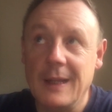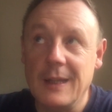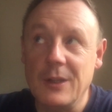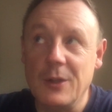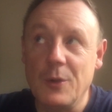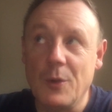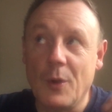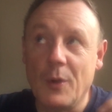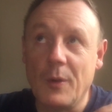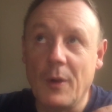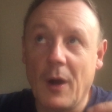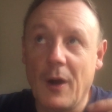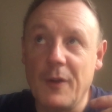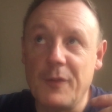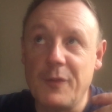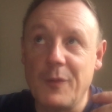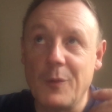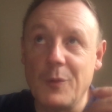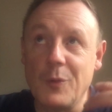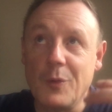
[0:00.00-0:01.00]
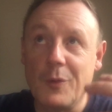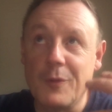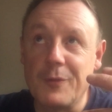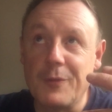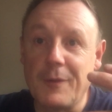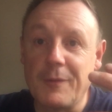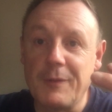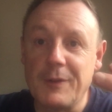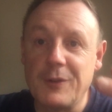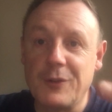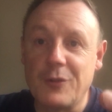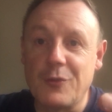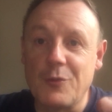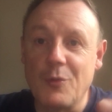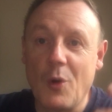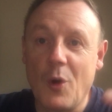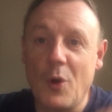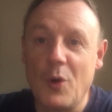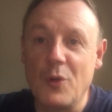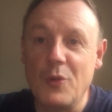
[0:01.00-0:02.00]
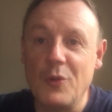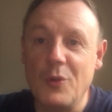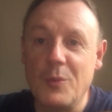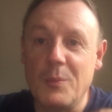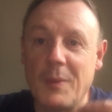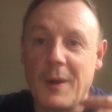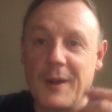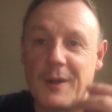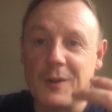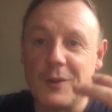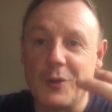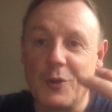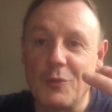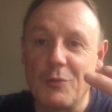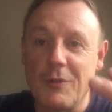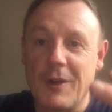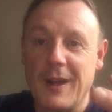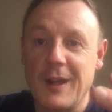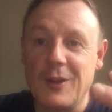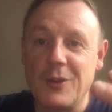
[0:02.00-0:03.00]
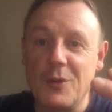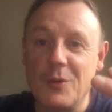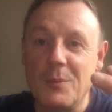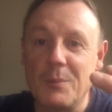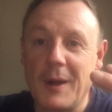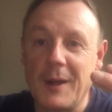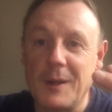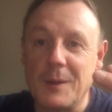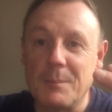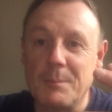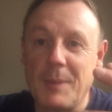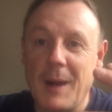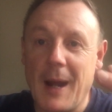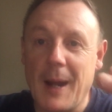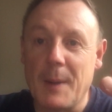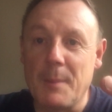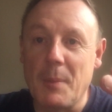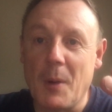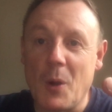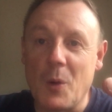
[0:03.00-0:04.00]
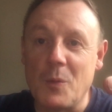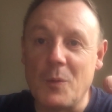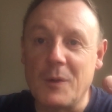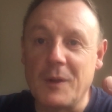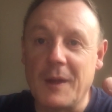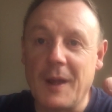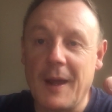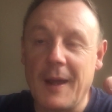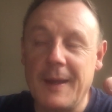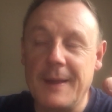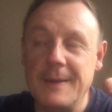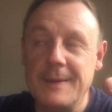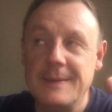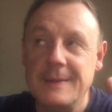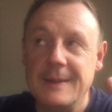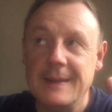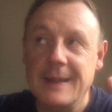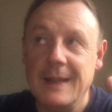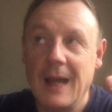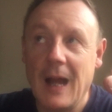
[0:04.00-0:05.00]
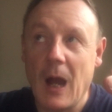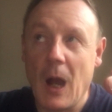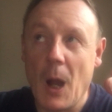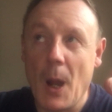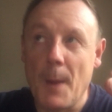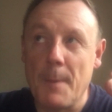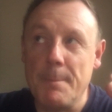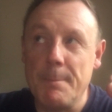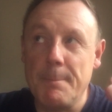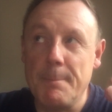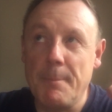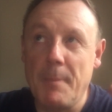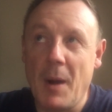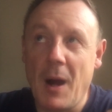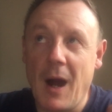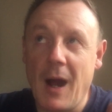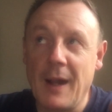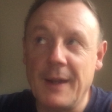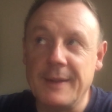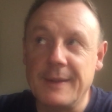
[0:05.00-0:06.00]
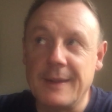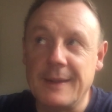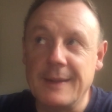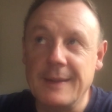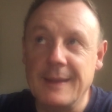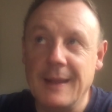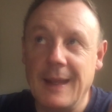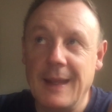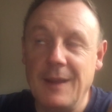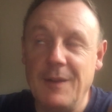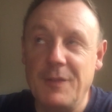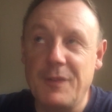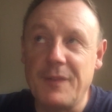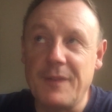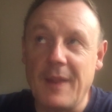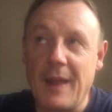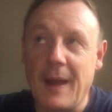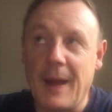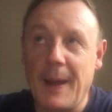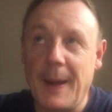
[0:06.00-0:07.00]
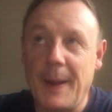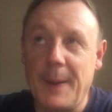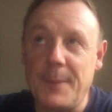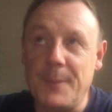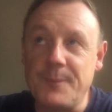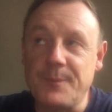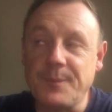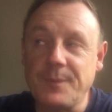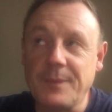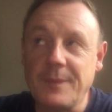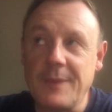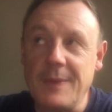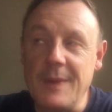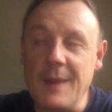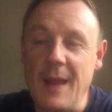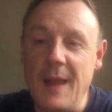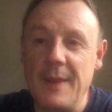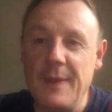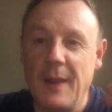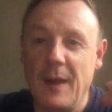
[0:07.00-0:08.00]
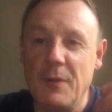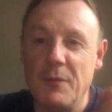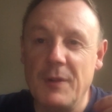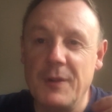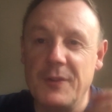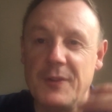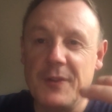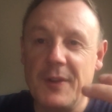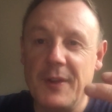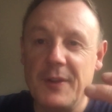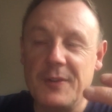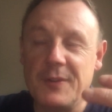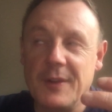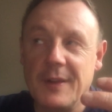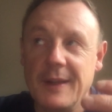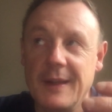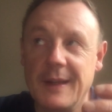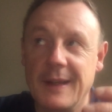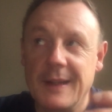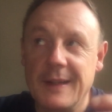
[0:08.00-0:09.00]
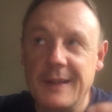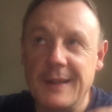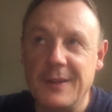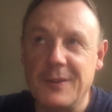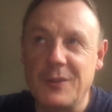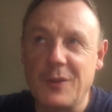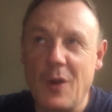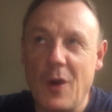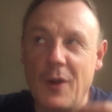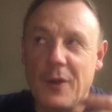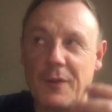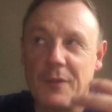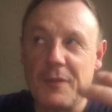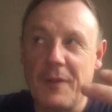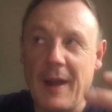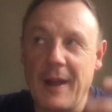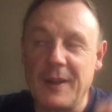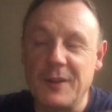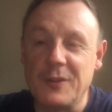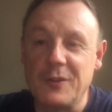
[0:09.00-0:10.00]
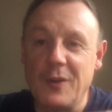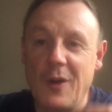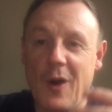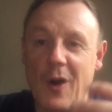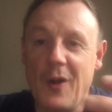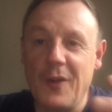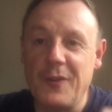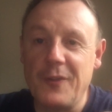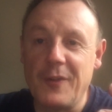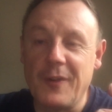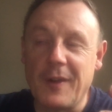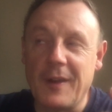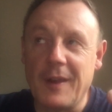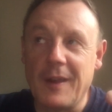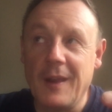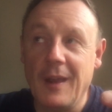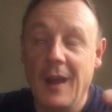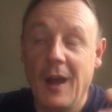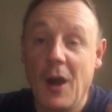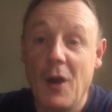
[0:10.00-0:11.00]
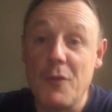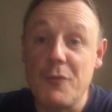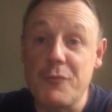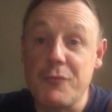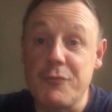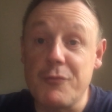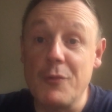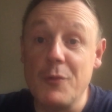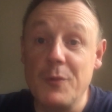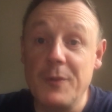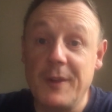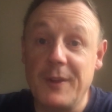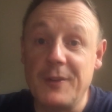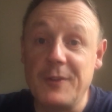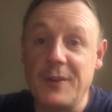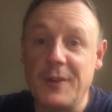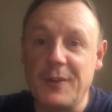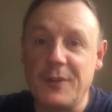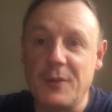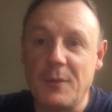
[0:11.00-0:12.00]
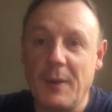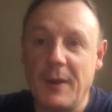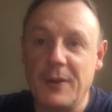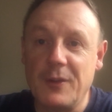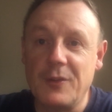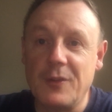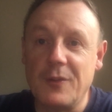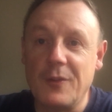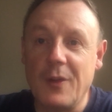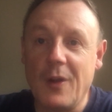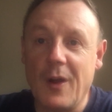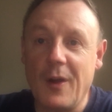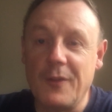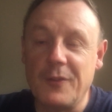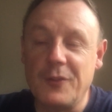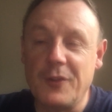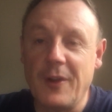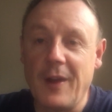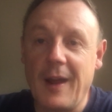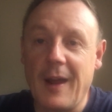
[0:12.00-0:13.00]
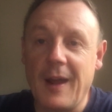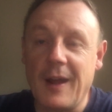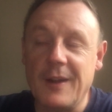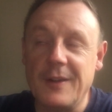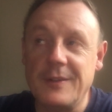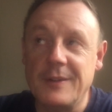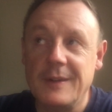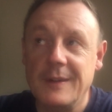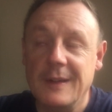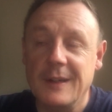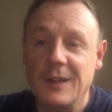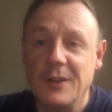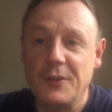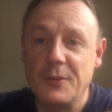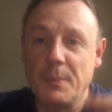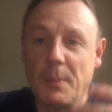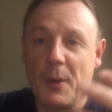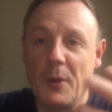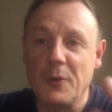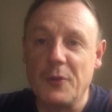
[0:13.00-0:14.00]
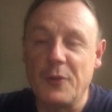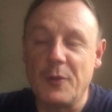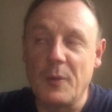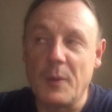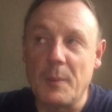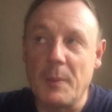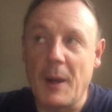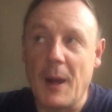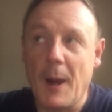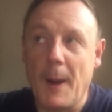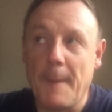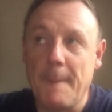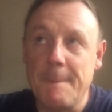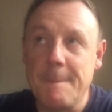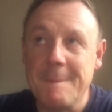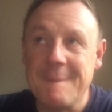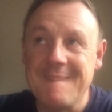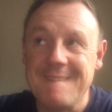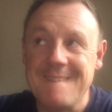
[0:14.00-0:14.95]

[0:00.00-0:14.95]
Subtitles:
you know, I feel you're very strong, you're made of grit, you're made of backbone. Okay, but underneath that there is this kind of anxiety through this situation I've shared, spoke to you about,